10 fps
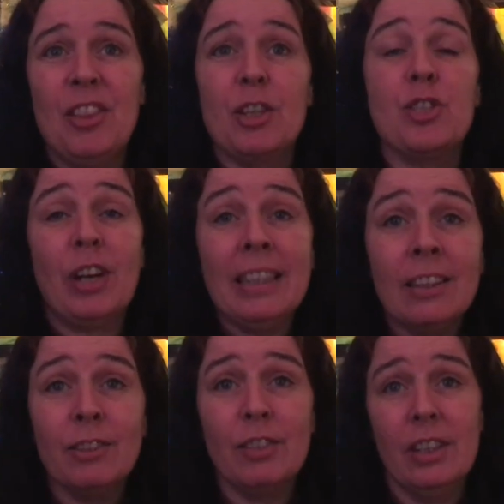The
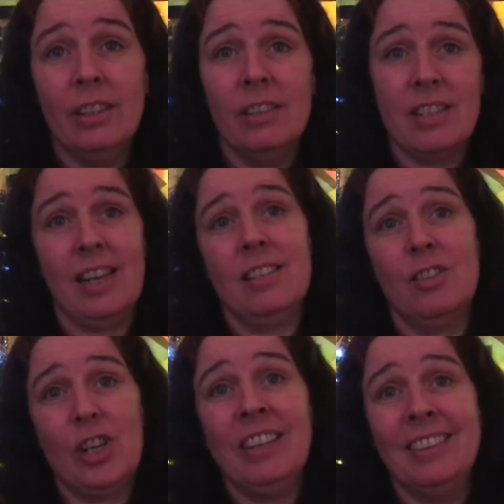strength of the sector
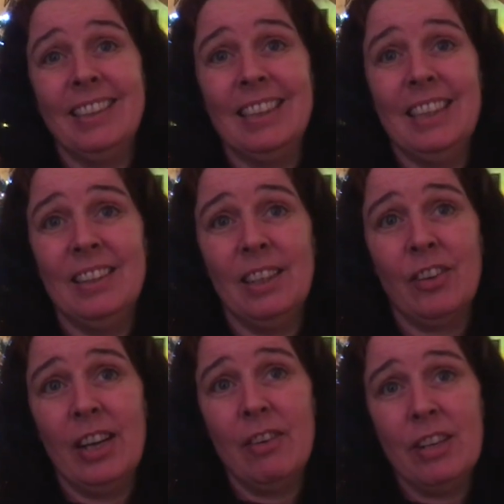generally and the
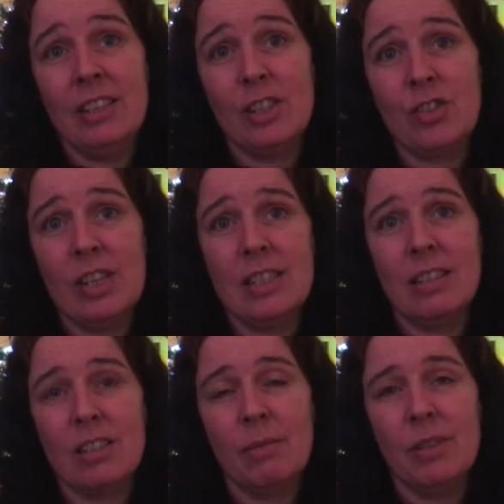creative industries,
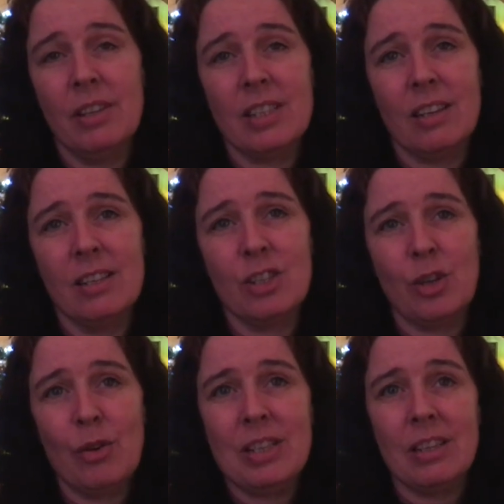and some of the exciting
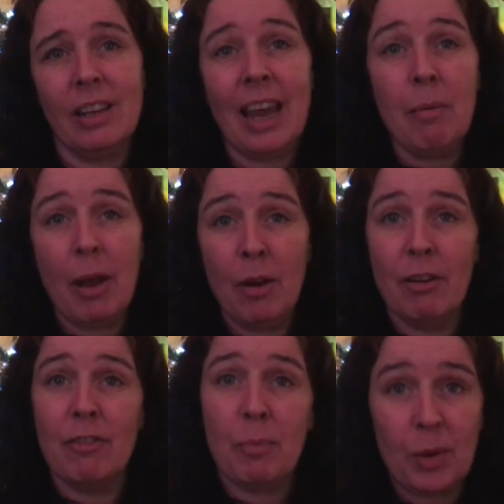stories that came out
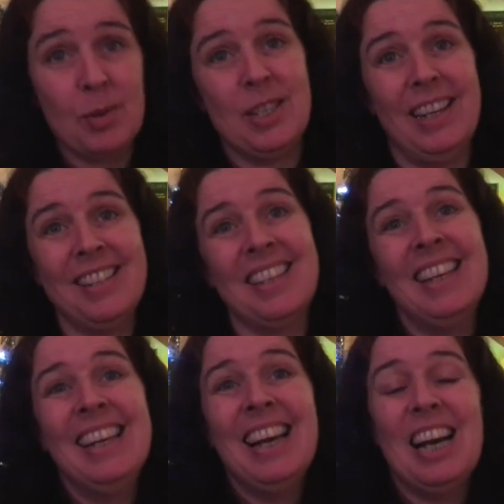of the process.
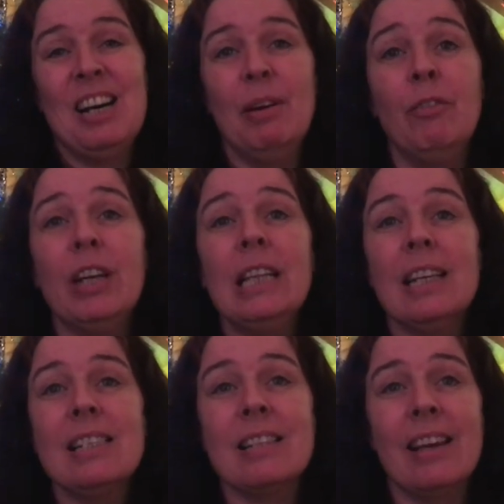And
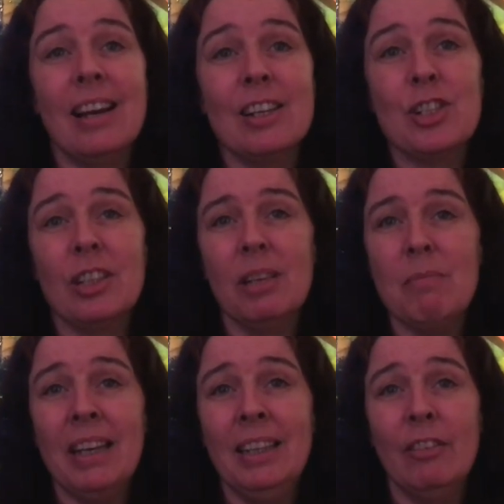realising that actually
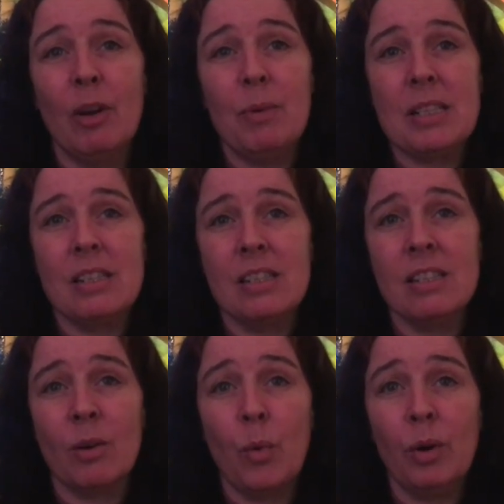many of our businesses
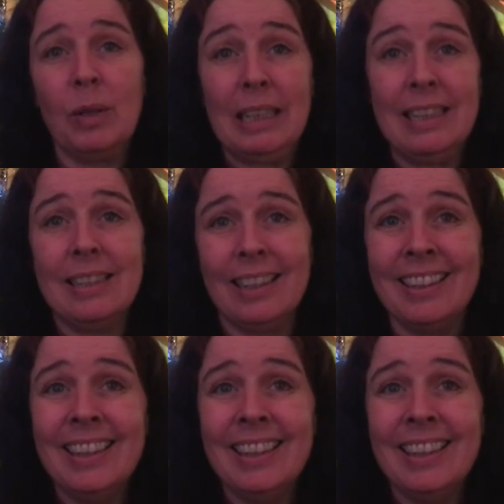are world leading.